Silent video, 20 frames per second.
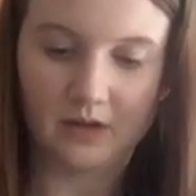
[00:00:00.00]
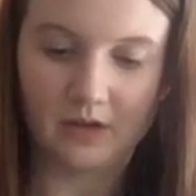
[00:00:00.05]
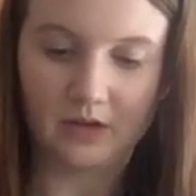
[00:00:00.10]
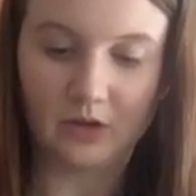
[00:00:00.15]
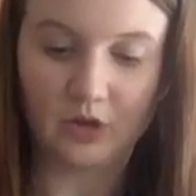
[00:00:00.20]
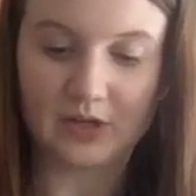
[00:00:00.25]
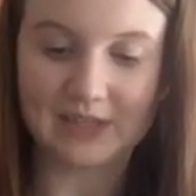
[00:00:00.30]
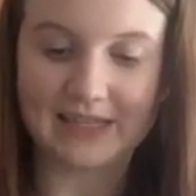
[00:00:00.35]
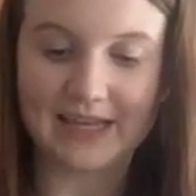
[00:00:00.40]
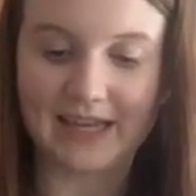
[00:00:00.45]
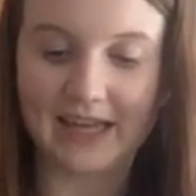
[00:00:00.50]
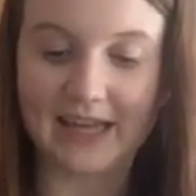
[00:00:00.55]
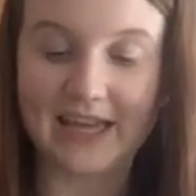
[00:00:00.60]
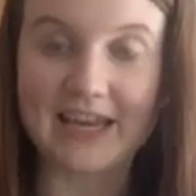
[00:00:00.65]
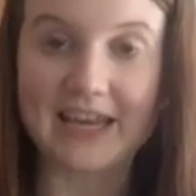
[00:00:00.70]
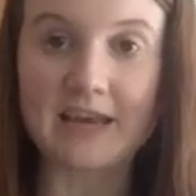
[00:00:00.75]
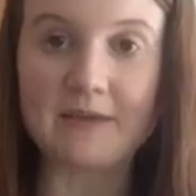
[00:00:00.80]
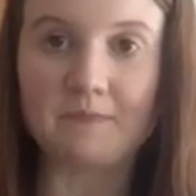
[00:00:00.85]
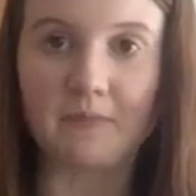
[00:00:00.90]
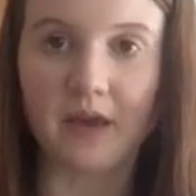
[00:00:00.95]
Looks like a
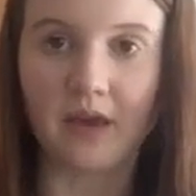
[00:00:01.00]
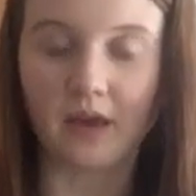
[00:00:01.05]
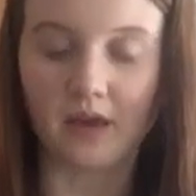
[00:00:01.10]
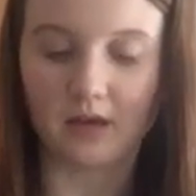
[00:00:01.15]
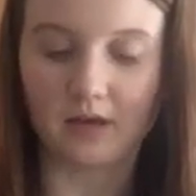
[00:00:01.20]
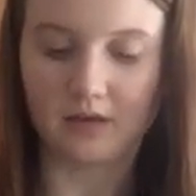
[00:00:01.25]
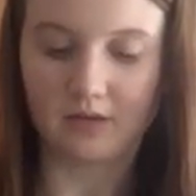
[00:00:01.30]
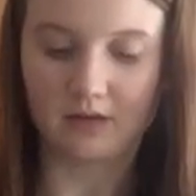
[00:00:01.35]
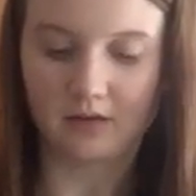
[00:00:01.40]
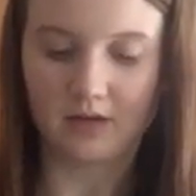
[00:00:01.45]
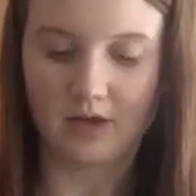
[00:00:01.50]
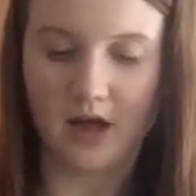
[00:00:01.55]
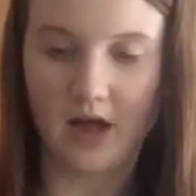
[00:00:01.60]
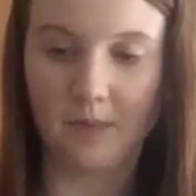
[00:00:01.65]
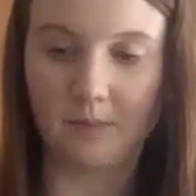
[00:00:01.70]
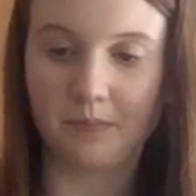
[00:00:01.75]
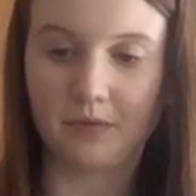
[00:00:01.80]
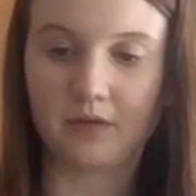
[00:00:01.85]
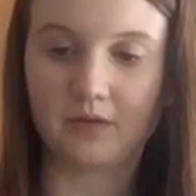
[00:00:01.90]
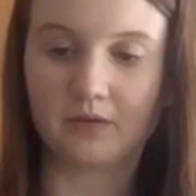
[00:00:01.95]
heaping
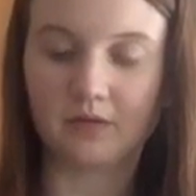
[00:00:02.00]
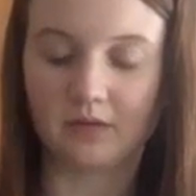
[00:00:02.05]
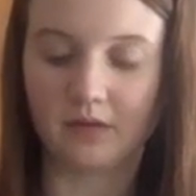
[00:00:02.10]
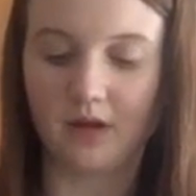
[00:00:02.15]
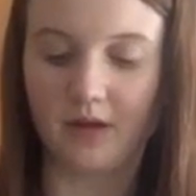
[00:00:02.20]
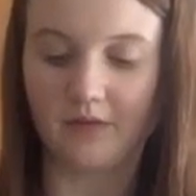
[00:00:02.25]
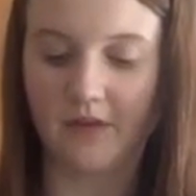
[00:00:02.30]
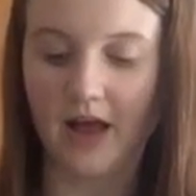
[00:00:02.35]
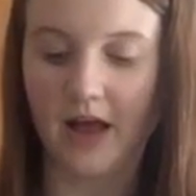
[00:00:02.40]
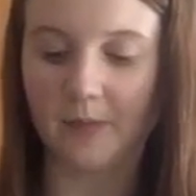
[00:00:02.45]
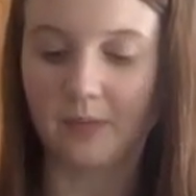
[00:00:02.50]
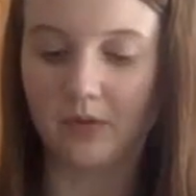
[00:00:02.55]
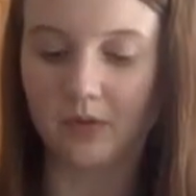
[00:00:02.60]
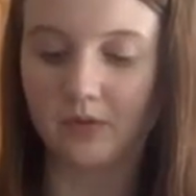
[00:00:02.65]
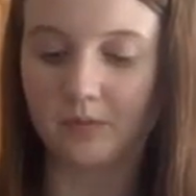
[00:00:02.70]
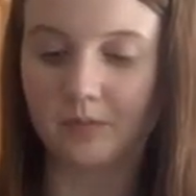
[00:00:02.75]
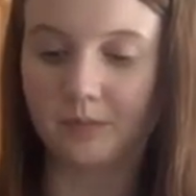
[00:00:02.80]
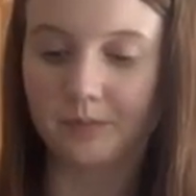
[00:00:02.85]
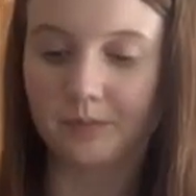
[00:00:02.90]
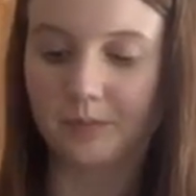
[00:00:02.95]
cup of
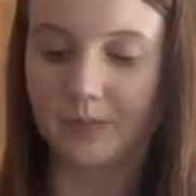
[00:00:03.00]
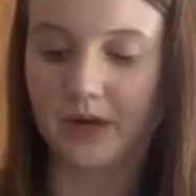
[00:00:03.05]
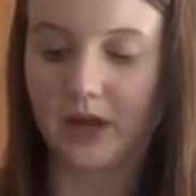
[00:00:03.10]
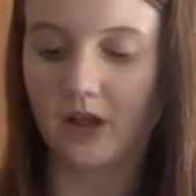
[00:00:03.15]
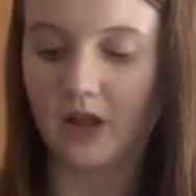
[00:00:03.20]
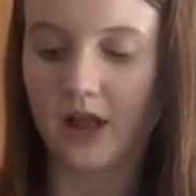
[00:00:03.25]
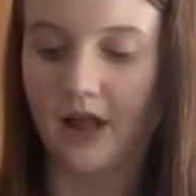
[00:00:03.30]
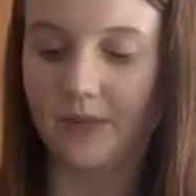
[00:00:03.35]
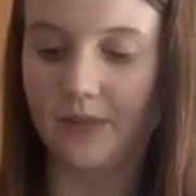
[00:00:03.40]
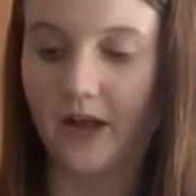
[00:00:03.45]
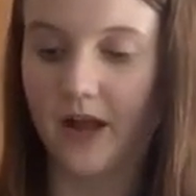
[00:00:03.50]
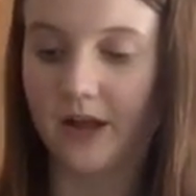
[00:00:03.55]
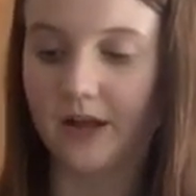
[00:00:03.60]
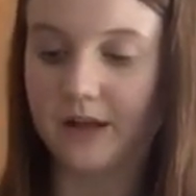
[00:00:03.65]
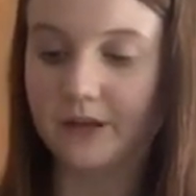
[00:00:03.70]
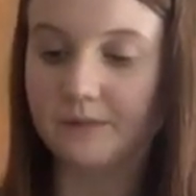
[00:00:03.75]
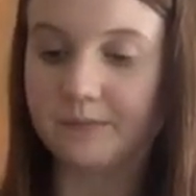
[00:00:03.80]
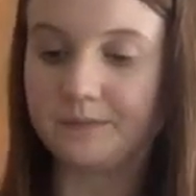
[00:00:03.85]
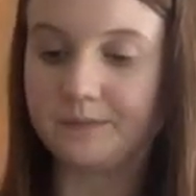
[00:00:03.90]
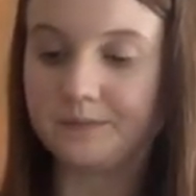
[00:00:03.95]
apple, but I'll add that
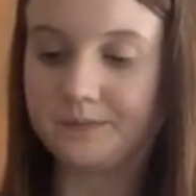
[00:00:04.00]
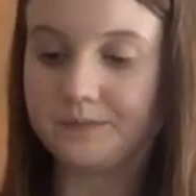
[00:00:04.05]
in.